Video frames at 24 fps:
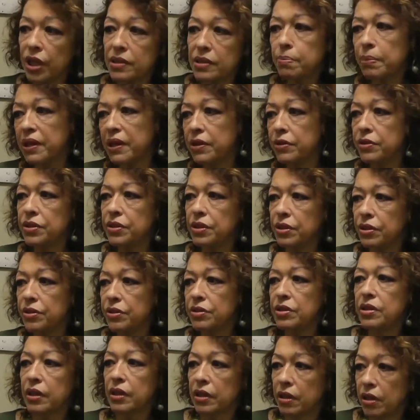just because you
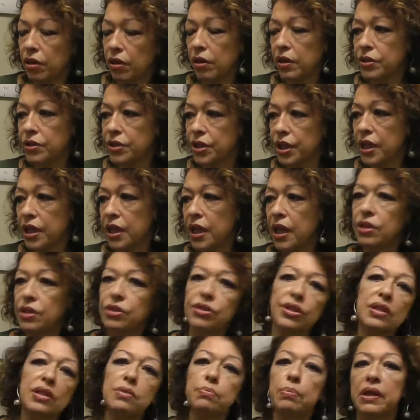do psychology
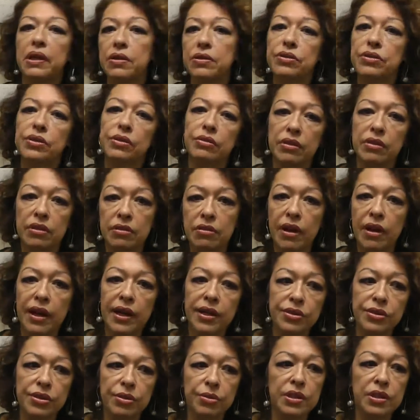and just because you're a
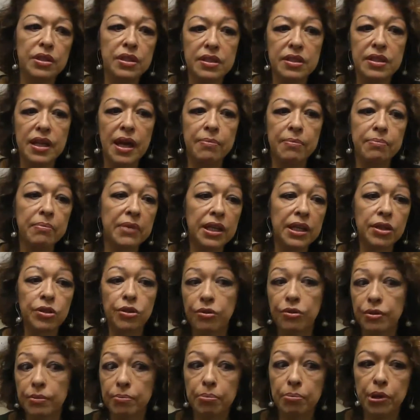graduate, does that
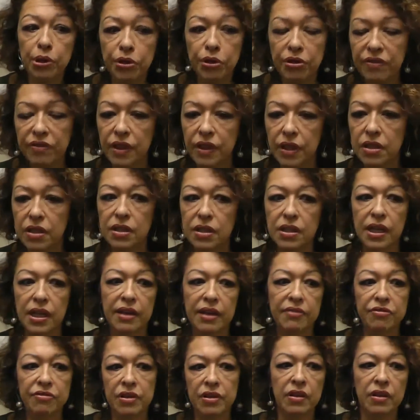mean you're impervious
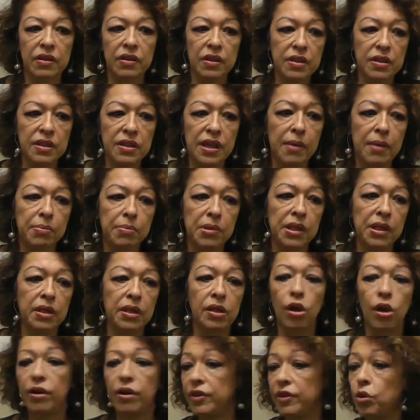to everything that's
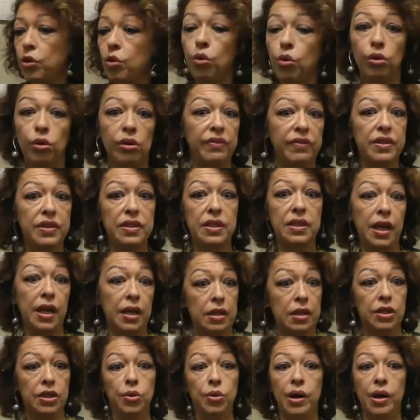happened in life and all of a
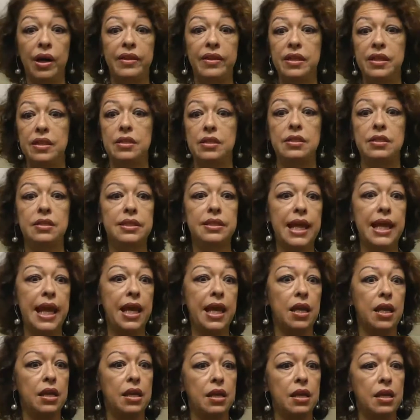sudden you are the
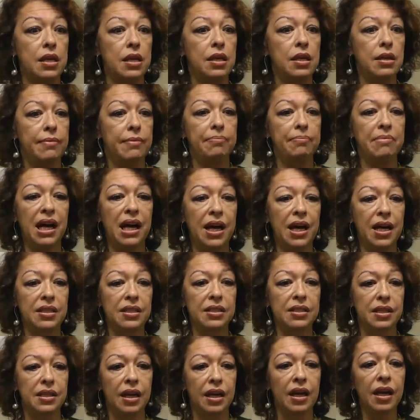Zen
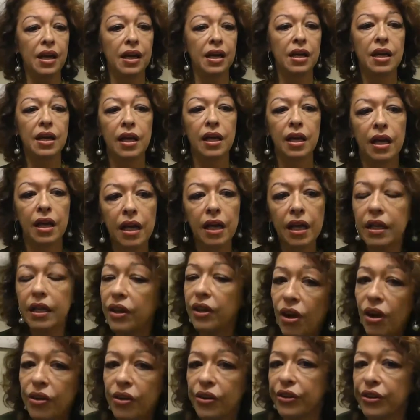master?
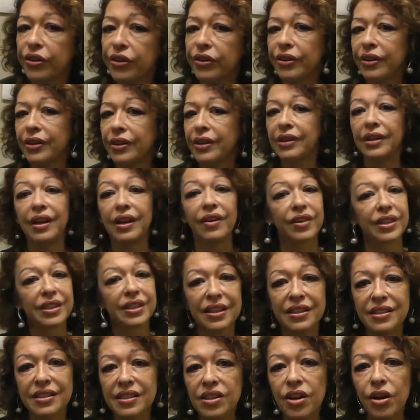No,
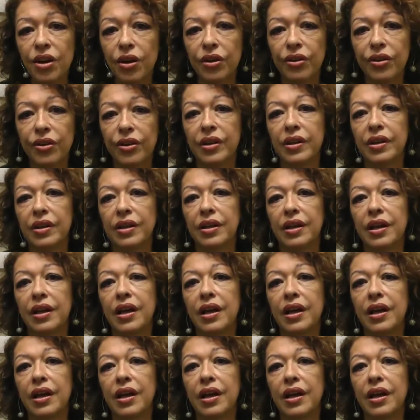it does not.